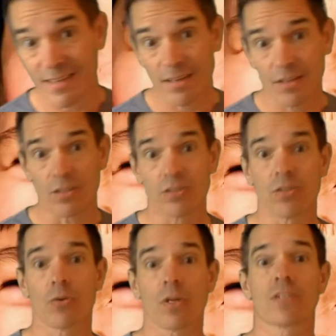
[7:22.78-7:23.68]
the
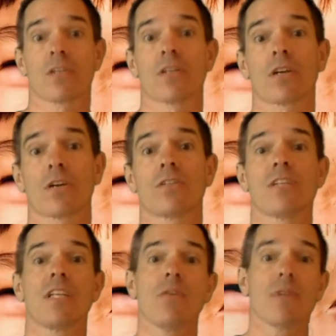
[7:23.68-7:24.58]
joke is on the
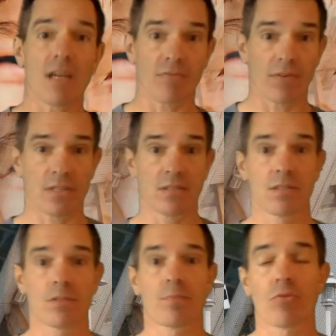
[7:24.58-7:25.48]
continued efforts
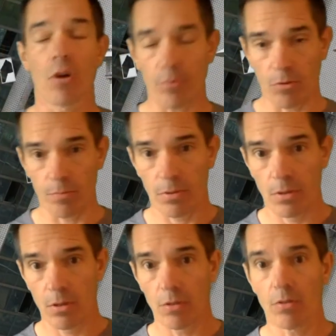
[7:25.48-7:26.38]
to prop up
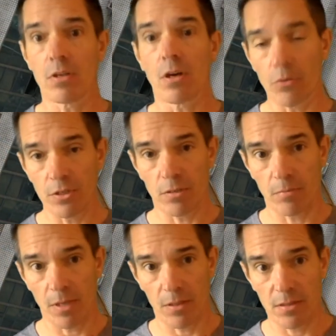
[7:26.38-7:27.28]
the origin
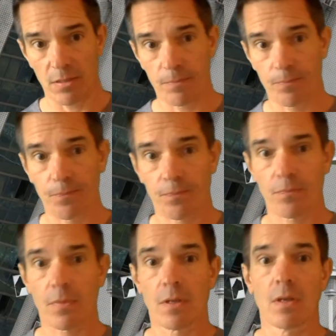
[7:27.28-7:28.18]
myths.
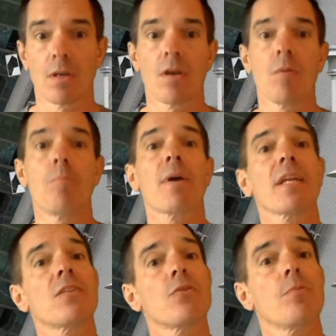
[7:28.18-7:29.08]
Better
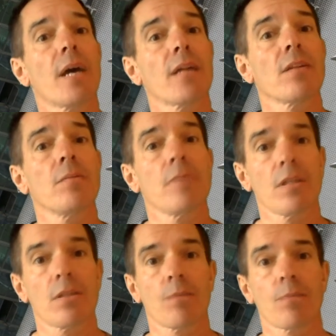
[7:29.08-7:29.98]
to abandon a
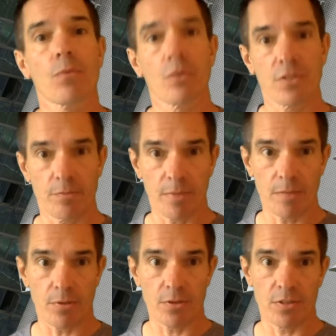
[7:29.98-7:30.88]
myth once it's been
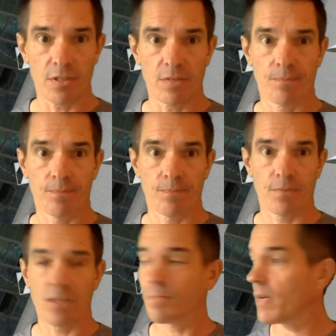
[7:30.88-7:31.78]
busted,
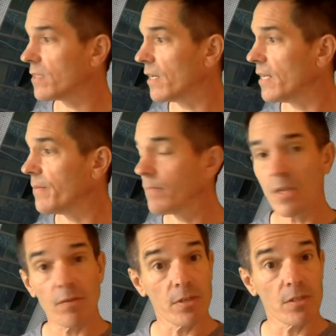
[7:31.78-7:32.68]
especially
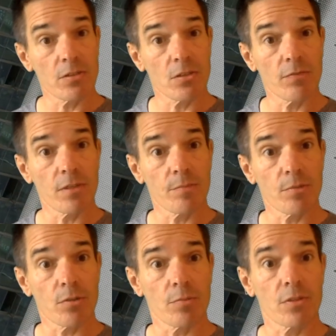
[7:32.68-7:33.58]
if it has served its
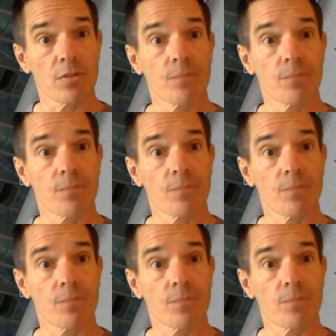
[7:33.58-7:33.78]
purpose.